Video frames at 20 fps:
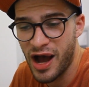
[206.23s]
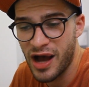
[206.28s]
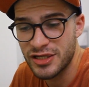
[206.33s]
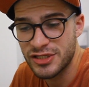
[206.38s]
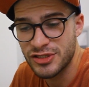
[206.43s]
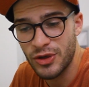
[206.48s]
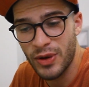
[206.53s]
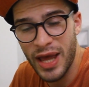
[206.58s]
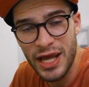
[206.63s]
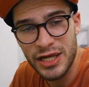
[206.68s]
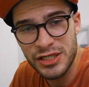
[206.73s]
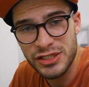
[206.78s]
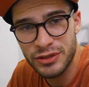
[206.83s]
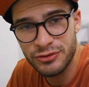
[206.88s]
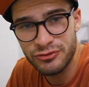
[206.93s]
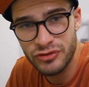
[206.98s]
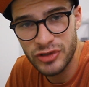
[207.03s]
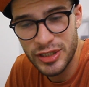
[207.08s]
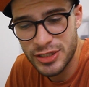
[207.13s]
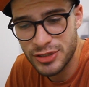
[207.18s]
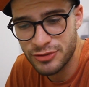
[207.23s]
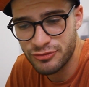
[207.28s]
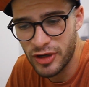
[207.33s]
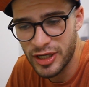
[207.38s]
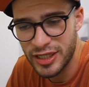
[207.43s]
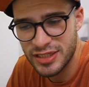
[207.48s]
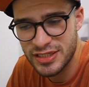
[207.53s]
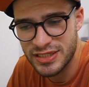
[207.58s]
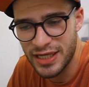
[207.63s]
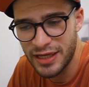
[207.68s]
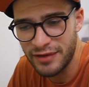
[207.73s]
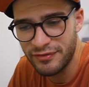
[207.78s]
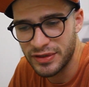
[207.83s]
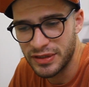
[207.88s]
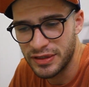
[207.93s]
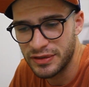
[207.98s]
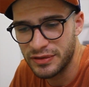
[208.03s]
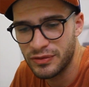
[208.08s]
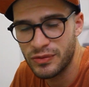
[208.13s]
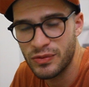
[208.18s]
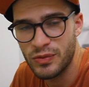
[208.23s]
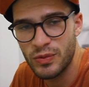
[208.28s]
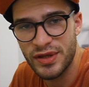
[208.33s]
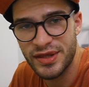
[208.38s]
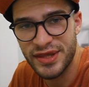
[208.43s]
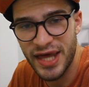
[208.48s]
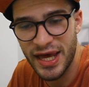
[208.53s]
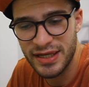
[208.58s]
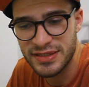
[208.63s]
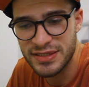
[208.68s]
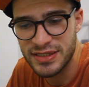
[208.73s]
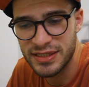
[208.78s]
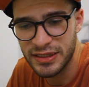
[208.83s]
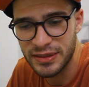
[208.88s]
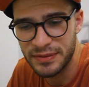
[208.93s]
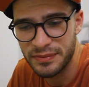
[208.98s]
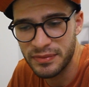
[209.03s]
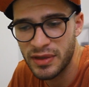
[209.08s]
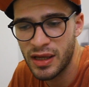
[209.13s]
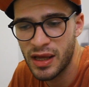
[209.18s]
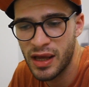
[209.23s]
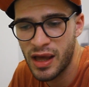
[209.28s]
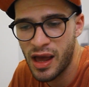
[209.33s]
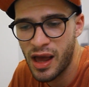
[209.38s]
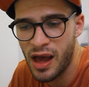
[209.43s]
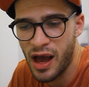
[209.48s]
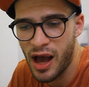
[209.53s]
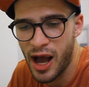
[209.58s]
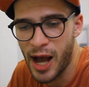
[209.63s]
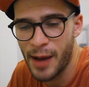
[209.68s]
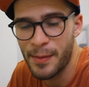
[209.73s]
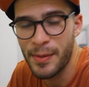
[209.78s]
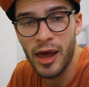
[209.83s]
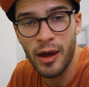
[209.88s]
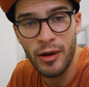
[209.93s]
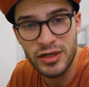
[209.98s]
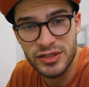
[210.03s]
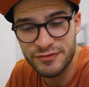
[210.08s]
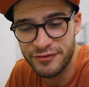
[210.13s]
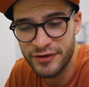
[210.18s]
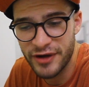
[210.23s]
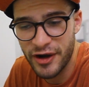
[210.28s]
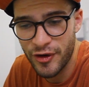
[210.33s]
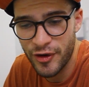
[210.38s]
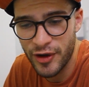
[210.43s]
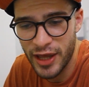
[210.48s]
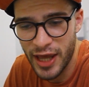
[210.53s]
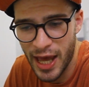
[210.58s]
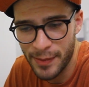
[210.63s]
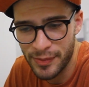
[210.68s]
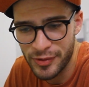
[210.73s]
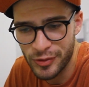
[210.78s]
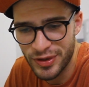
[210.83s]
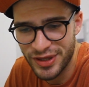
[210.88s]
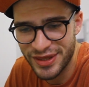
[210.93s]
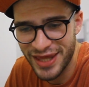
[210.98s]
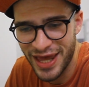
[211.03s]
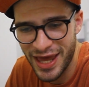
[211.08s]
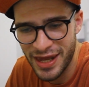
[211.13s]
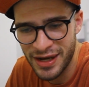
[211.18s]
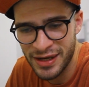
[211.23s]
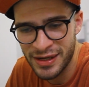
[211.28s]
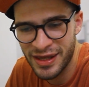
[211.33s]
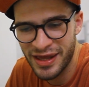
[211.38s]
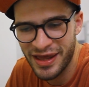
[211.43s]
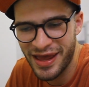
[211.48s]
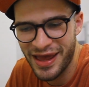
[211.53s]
So I actually reached rank 7 with that team, and I was very happy with that.